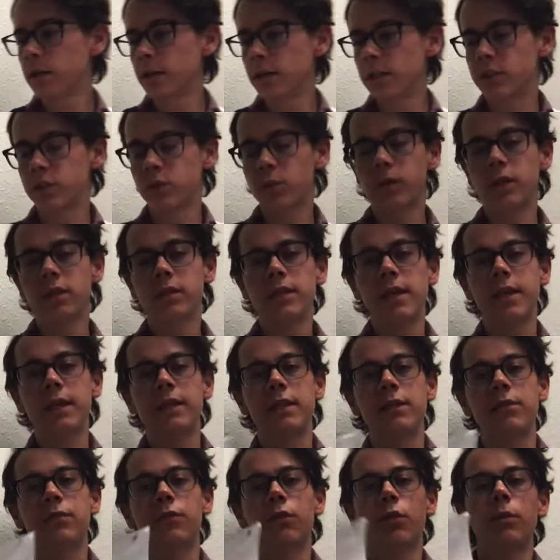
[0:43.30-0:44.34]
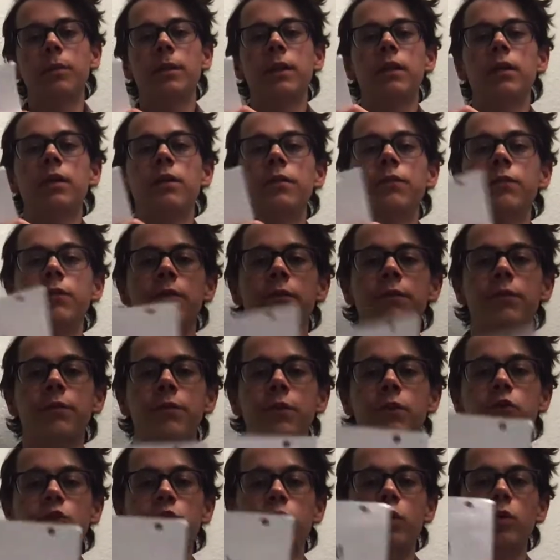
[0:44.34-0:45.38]
is you want to take the formula for
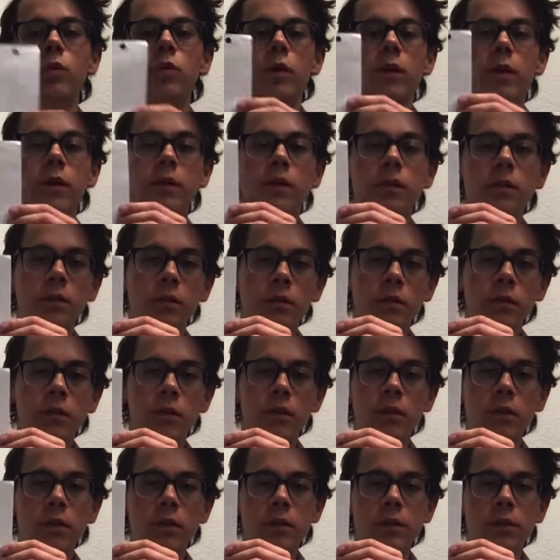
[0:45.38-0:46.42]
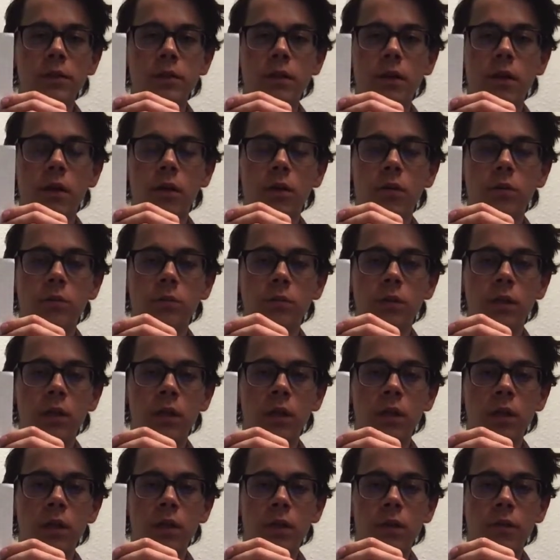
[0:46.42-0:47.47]
virtual work. So
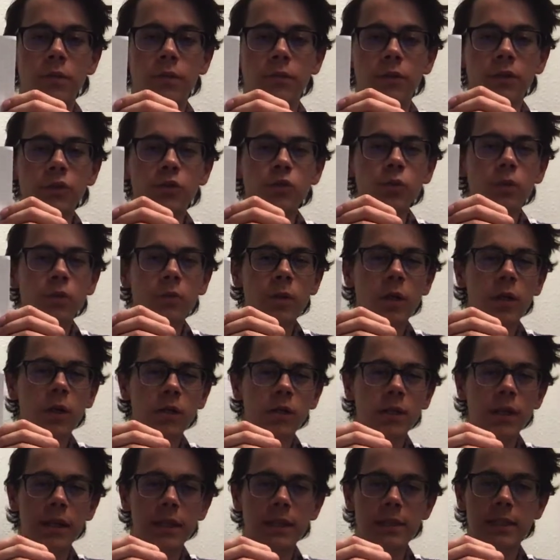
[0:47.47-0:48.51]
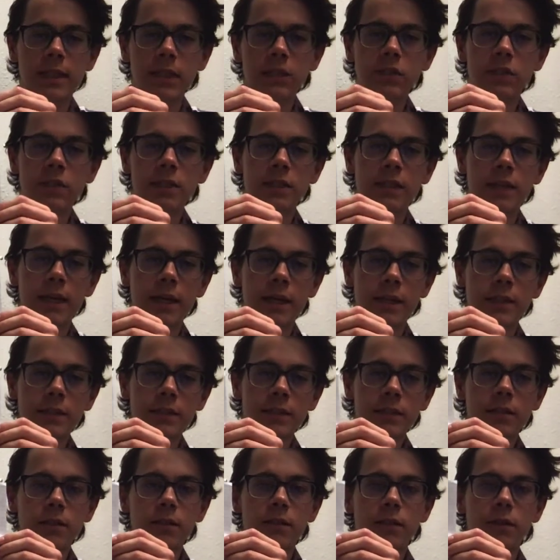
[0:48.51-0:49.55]
virtual work essentially
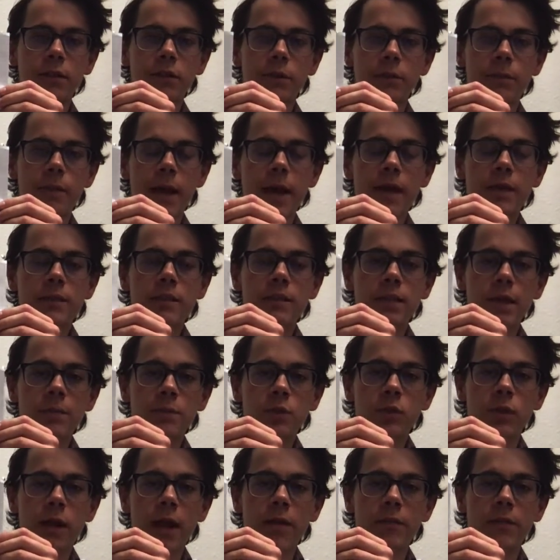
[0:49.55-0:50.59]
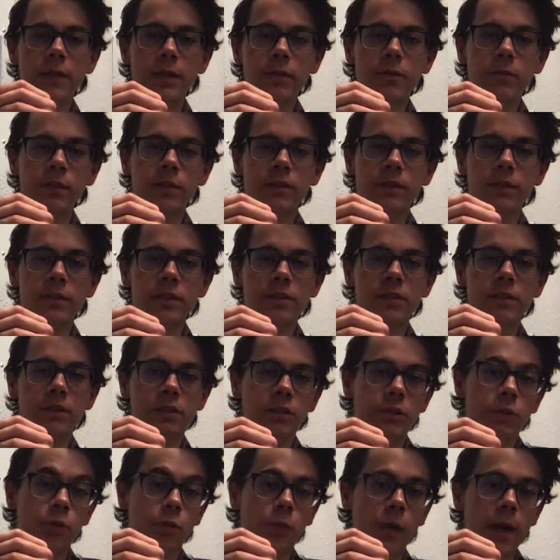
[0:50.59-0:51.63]
takes your mass times gravity, which is
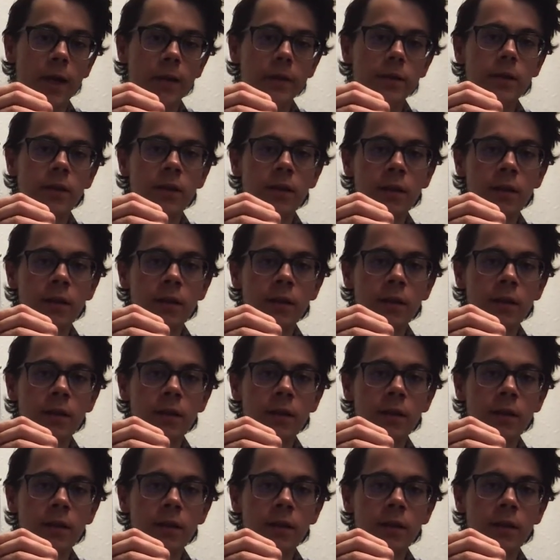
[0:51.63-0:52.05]
your weight,